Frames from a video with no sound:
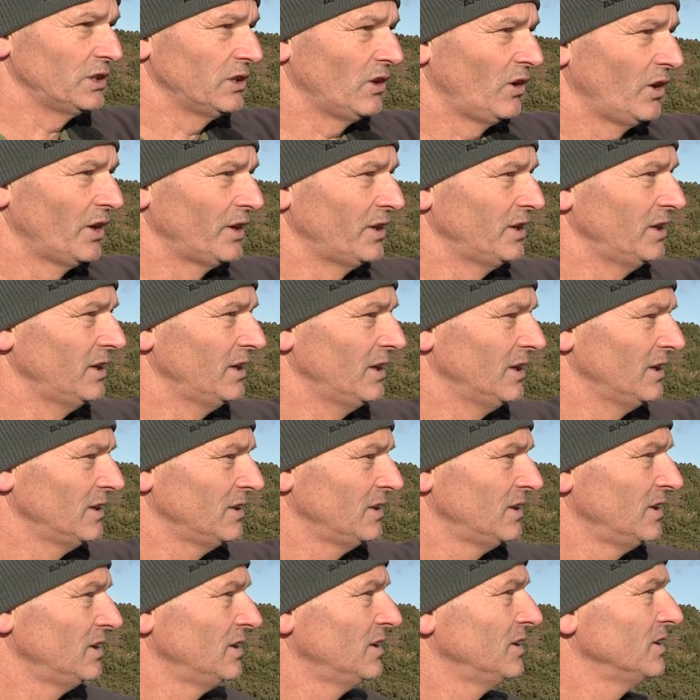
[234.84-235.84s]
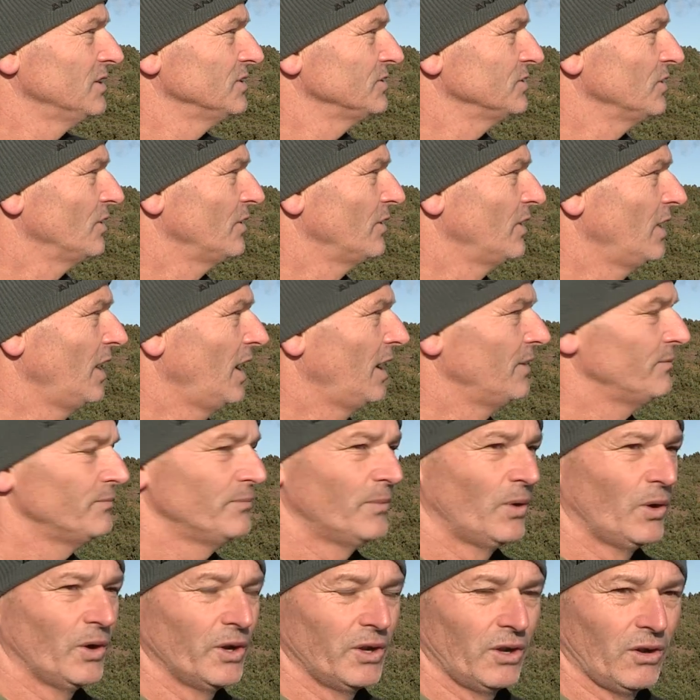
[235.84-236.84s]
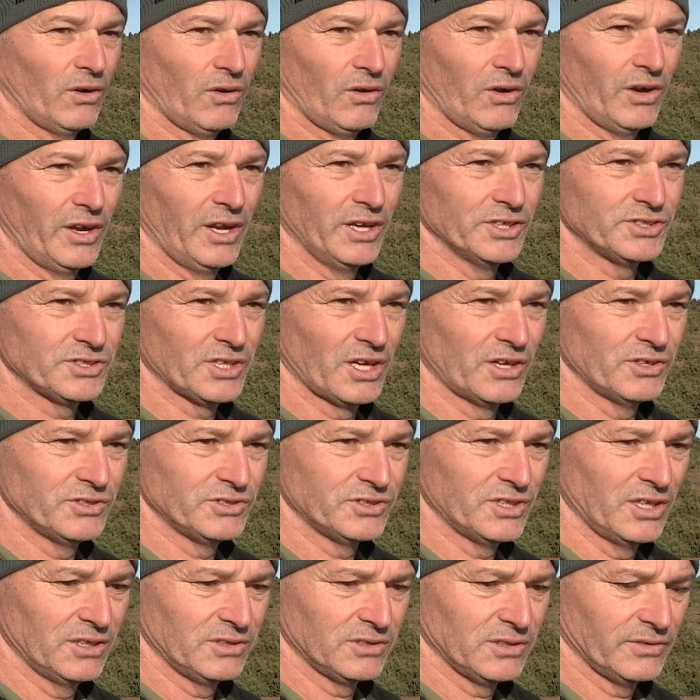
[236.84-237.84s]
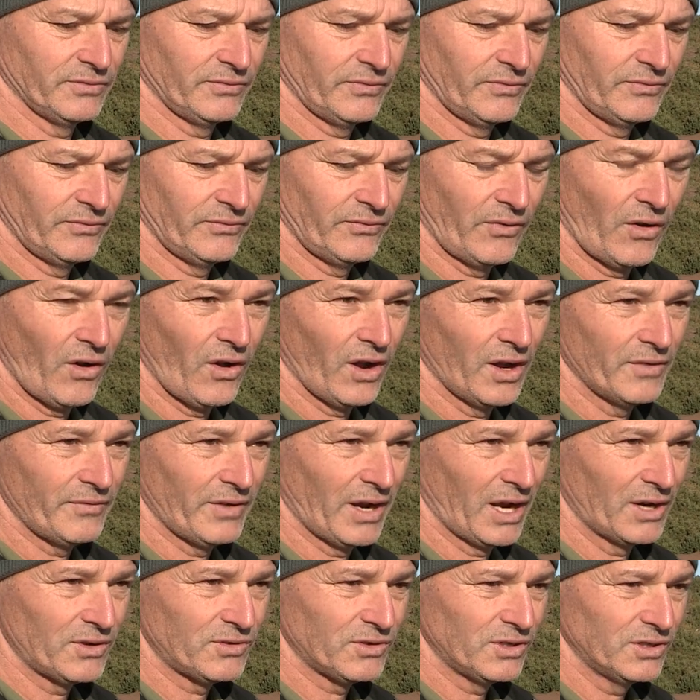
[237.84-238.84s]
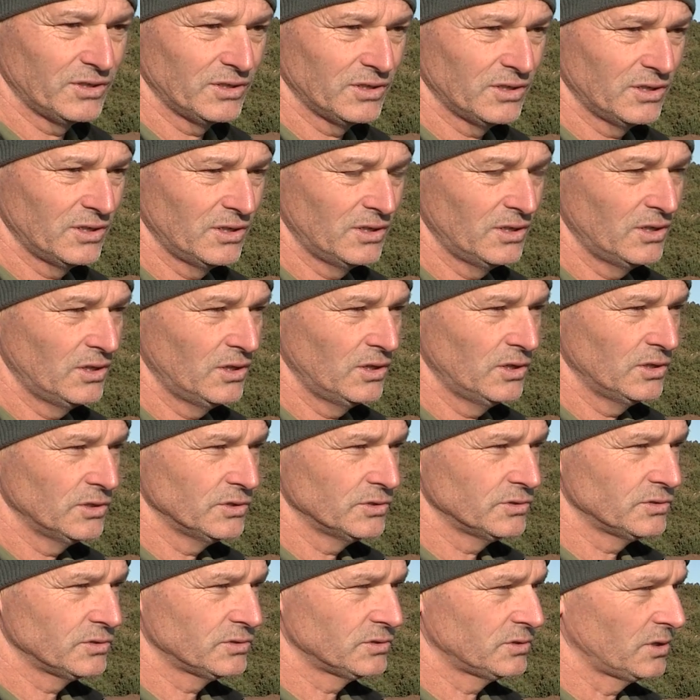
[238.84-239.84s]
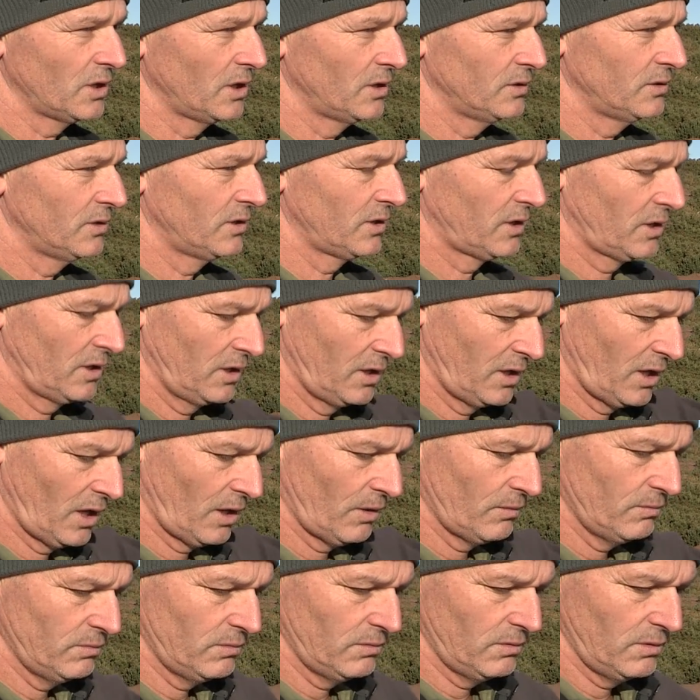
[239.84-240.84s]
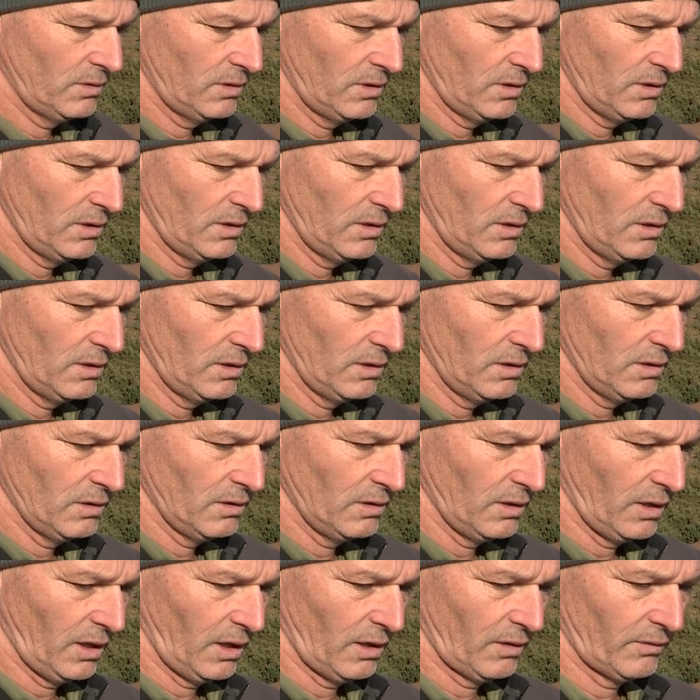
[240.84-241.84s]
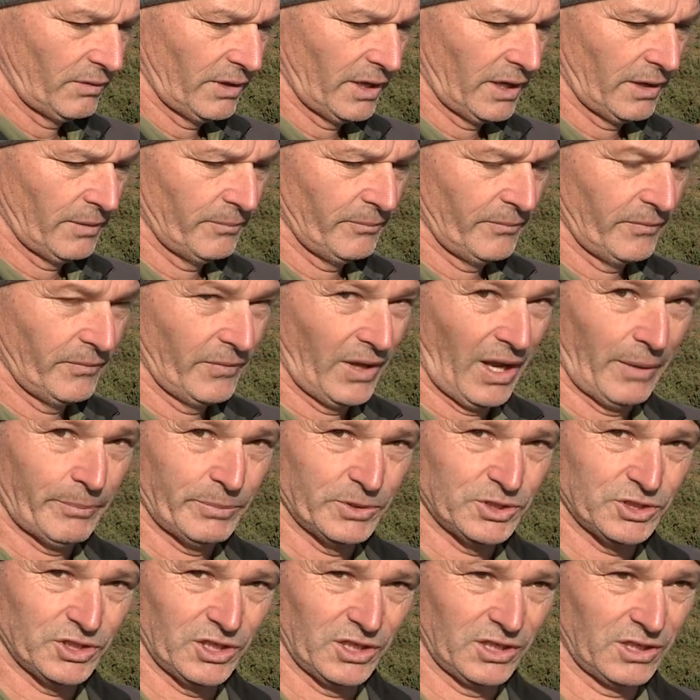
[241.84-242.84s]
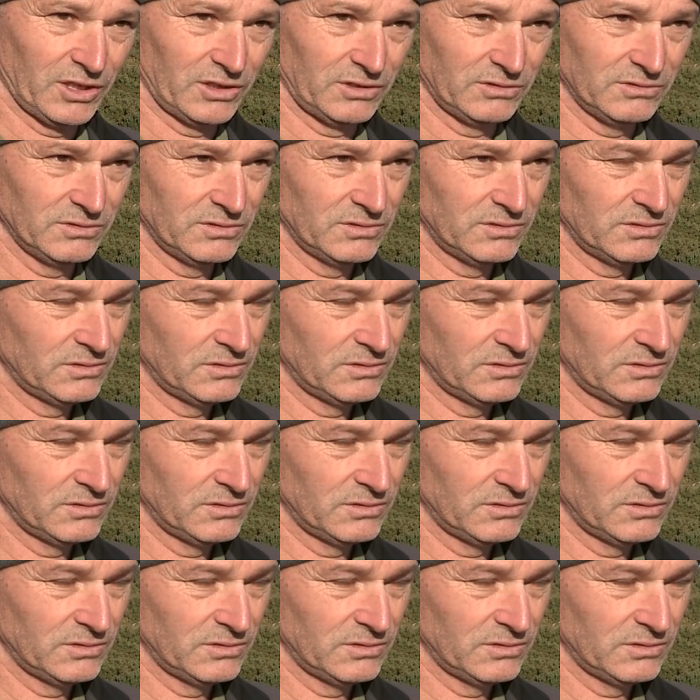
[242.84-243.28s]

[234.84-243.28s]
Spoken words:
line here. So I have my ISO set to 500 so that it can go, our aperture can